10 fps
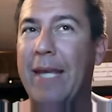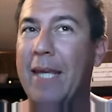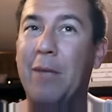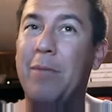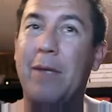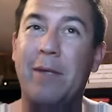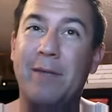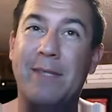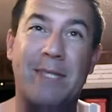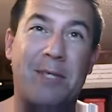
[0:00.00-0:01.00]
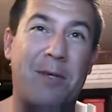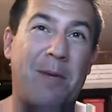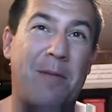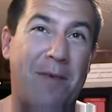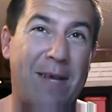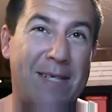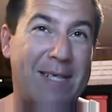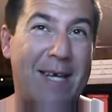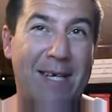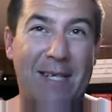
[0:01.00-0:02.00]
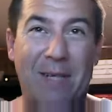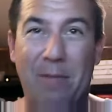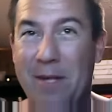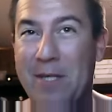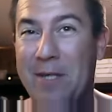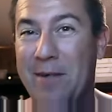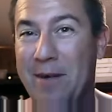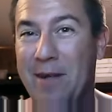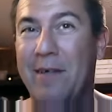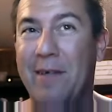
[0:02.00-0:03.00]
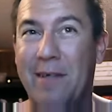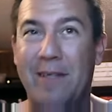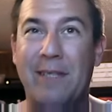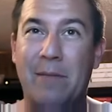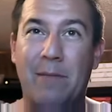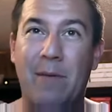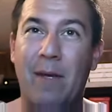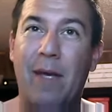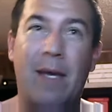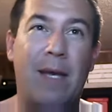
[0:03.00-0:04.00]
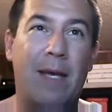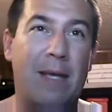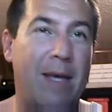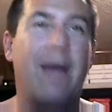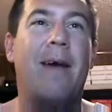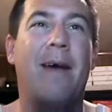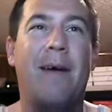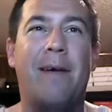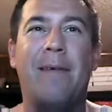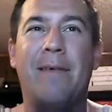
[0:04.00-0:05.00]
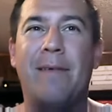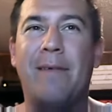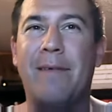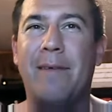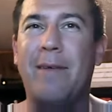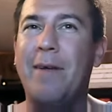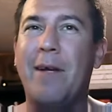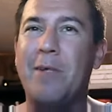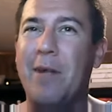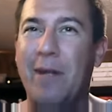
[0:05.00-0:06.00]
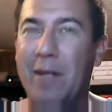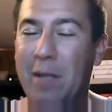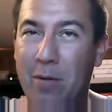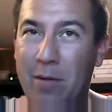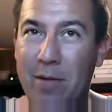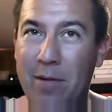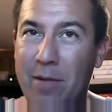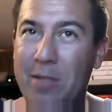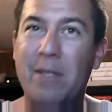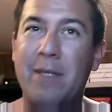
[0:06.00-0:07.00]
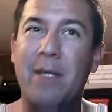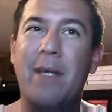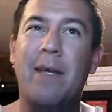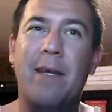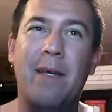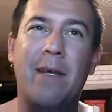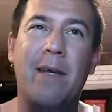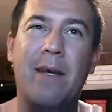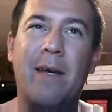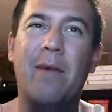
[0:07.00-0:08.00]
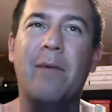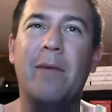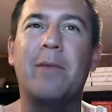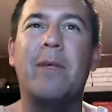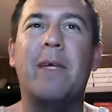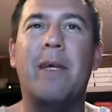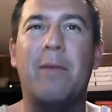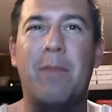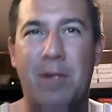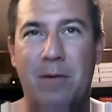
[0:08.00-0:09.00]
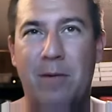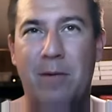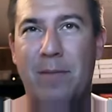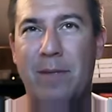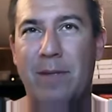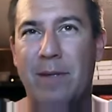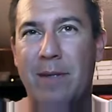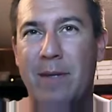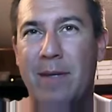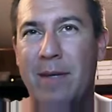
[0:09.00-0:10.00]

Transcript: it could be used as a treatment for anxiety, depression, or alcoholism. Yeah, you're not drunk anymore, you're just going loony on mushrooms.